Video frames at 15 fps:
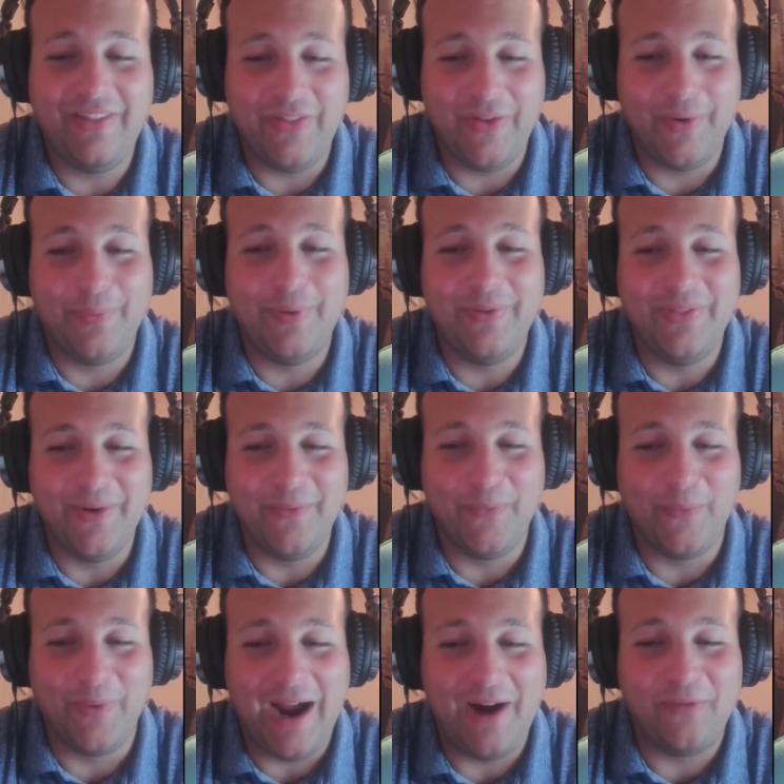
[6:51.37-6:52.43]
they're they're
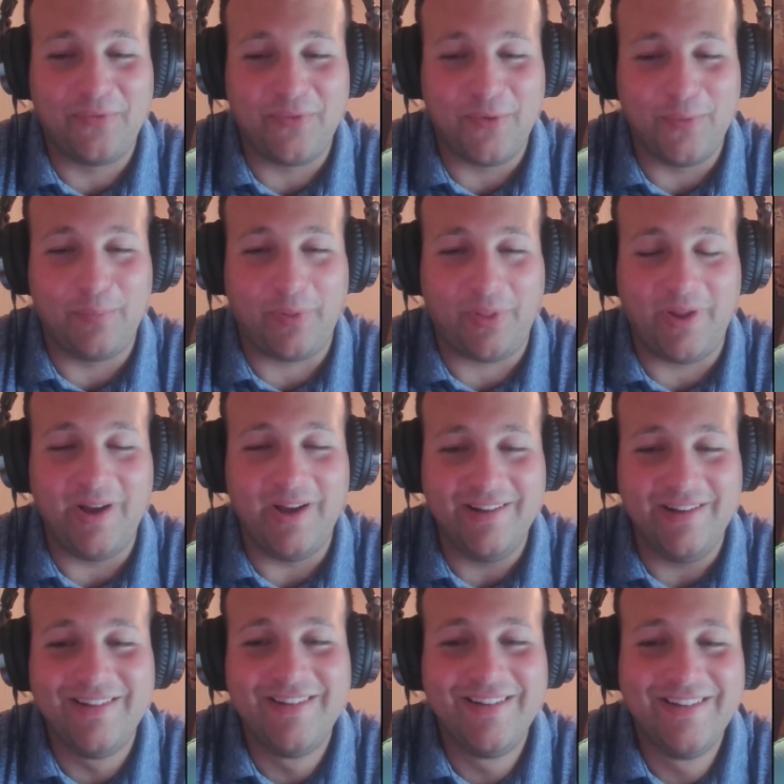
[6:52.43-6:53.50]
out for blood.
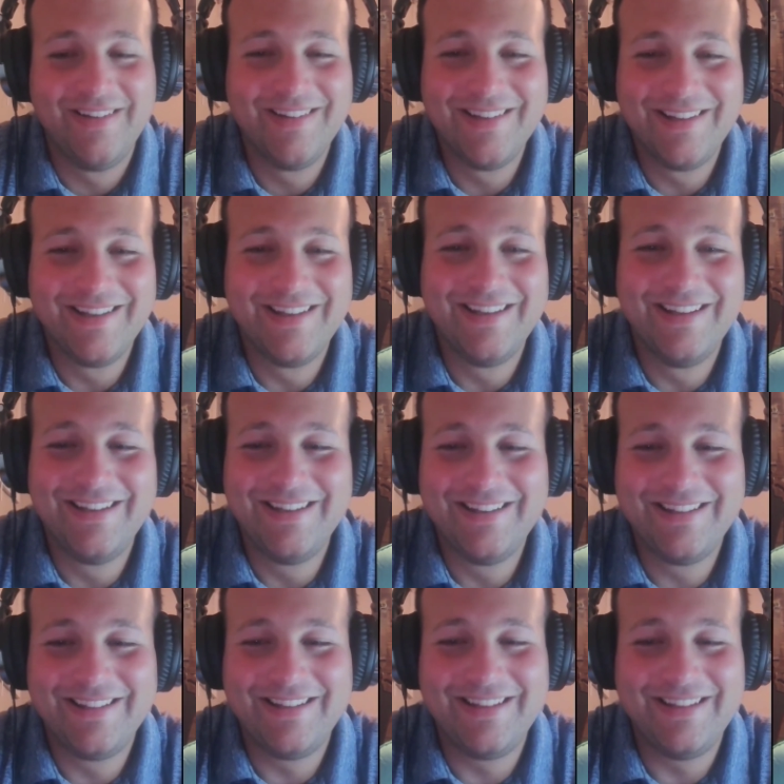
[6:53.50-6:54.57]
Yeah, they're
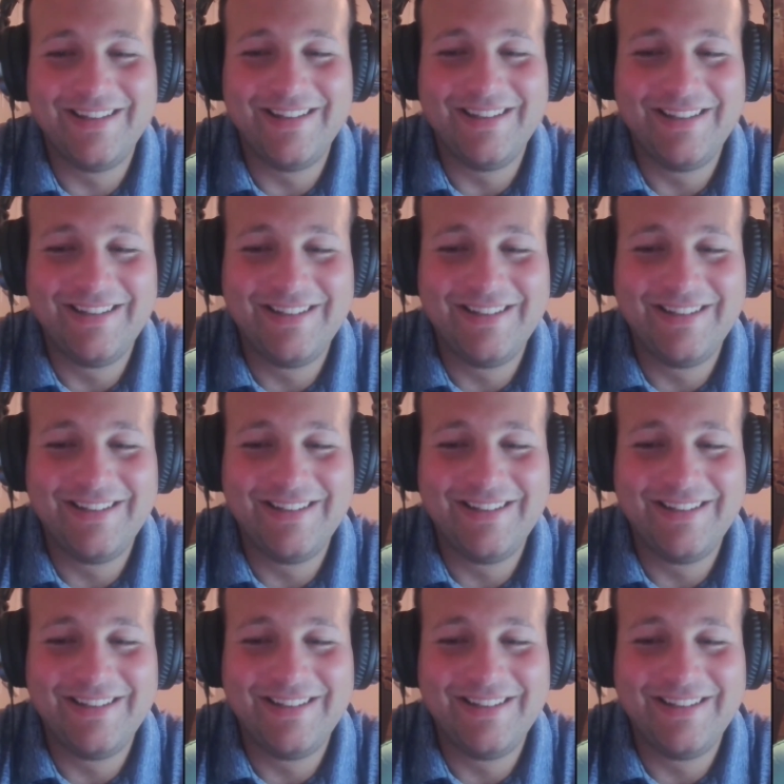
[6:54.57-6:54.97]
out for blood, and